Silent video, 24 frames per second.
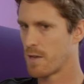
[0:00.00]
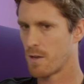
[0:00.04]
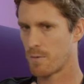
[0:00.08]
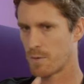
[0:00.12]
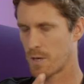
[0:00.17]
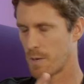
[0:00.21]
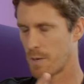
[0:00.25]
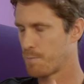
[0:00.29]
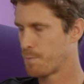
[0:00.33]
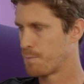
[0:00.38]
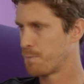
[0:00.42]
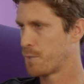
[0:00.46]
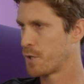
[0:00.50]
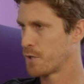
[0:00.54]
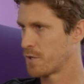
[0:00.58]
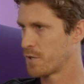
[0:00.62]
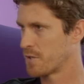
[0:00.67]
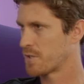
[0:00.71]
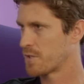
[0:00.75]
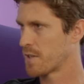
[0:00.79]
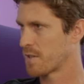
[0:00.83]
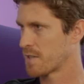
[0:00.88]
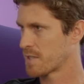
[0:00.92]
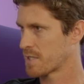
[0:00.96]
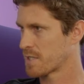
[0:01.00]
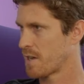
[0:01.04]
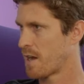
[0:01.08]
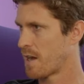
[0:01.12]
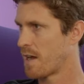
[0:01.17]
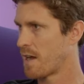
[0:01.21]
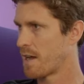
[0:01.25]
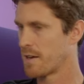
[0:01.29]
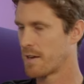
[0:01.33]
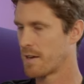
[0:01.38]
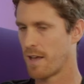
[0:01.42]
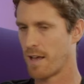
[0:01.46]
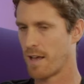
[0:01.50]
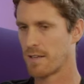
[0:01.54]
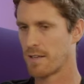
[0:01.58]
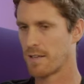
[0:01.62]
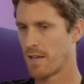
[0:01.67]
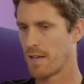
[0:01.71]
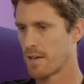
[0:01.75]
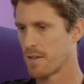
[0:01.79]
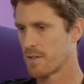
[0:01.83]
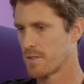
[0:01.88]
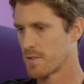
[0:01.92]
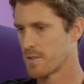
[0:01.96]
I'm going to put you to the side and
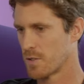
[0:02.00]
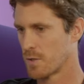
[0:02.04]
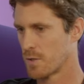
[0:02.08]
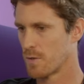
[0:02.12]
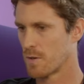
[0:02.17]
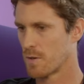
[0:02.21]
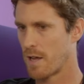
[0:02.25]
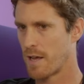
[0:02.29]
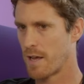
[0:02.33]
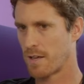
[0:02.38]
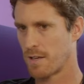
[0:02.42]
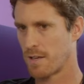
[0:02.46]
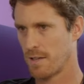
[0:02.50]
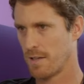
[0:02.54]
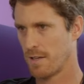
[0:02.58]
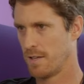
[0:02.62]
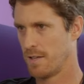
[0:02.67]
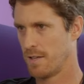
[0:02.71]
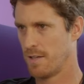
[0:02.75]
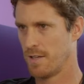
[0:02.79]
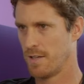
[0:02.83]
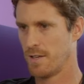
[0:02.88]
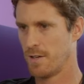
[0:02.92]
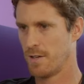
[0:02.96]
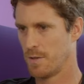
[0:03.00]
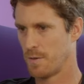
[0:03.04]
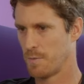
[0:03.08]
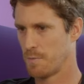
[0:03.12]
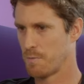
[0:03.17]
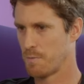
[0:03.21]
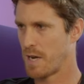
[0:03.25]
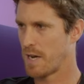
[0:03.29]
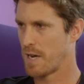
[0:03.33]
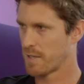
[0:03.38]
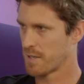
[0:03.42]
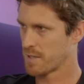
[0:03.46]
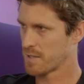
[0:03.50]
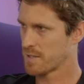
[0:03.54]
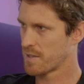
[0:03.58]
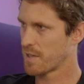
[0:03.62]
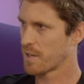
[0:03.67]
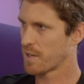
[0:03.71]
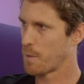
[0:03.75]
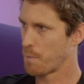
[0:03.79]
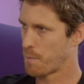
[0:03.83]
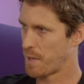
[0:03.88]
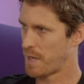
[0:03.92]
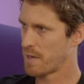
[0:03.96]
get into like Marcus the
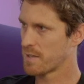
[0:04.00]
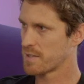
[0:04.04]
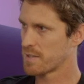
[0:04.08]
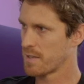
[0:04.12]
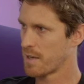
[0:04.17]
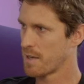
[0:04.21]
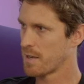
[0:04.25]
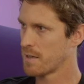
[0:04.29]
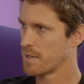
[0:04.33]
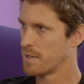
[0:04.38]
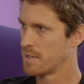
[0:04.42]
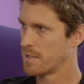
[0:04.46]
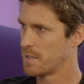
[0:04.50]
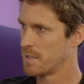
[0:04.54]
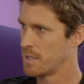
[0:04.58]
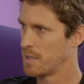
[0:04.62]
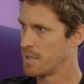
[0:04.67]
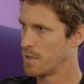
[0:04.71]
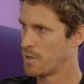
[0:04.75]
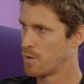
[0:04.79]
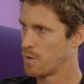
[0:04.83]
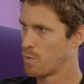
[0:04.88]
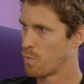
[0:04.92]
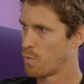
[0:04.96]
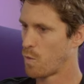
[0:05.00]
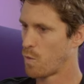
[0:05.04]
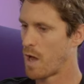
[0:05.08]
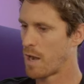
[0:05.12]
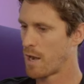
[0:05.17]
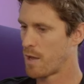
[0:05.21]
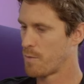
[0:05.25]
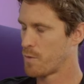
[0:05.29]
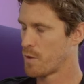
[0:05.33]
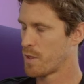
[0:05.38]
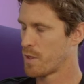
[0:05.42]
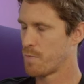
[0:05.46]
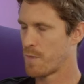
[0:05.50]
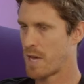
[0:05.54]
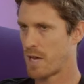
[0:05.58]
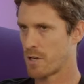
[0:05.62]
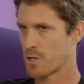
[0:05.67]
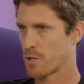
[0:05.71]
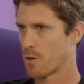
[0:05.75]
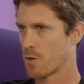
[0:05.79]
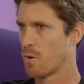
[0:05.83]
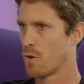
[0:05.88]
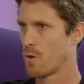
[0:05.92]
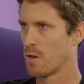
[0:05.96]
competitor while I'm on the
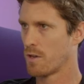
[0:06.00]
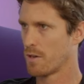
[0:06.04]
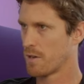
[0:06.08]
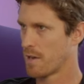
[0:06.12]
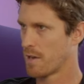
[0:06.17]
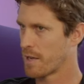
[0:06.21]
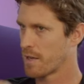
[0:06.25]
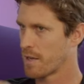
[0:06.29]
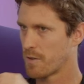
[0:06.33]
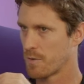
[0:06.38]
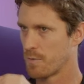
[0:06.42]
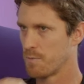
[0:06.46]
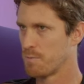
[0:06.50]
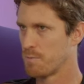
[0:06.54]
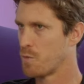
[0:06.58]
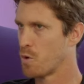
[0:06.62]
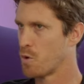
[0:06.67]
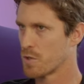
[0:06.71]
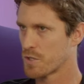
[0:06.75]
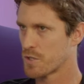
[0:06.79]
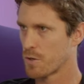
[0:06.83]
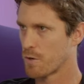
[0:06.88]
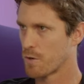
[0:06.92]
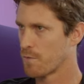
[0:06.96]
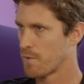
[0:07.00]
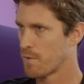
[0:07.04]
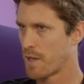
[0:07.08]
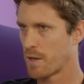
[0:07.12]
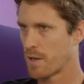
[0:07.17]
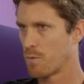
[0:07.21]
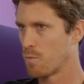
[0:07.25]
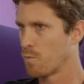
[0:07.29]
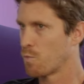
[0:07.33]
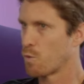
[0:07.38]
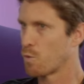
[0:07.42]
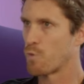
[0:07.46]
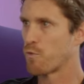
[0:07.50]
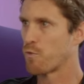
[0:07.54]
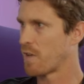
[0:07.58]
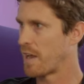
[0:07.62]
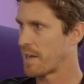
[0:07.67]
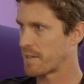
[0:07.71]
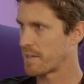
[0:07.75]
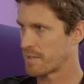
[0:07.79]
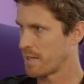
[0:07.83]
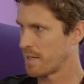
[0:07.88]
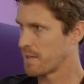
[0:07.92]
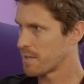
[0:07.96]
match court, like more sort of like
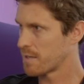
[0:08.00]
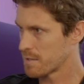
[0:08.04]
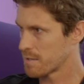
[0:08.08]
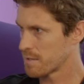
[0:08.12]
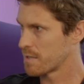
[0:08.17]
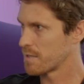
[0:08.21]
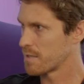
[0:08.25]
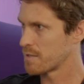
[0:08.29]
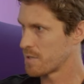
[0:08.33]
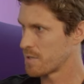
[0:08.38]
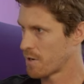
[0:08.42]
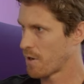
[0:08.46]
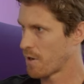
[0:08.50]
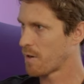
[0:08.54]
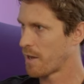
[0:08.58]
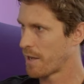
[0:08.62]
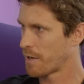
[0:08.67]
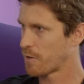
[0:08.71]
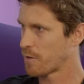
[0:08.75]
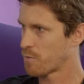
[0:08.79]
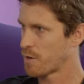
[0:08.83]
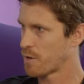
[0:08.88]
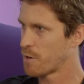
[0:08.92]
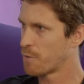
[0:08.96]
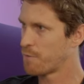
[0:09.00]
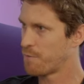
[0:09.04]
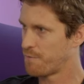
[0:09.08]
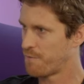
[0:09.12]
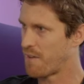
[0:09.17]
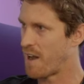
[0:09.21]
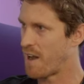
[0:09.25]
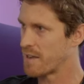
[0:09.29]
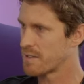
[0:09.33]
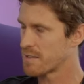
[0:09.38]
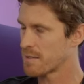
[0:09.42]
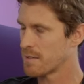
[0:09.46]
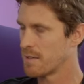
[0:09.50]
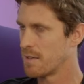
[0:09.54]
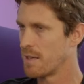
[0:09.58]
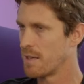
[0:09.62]
wolf-like tendencies, you know, like real fight.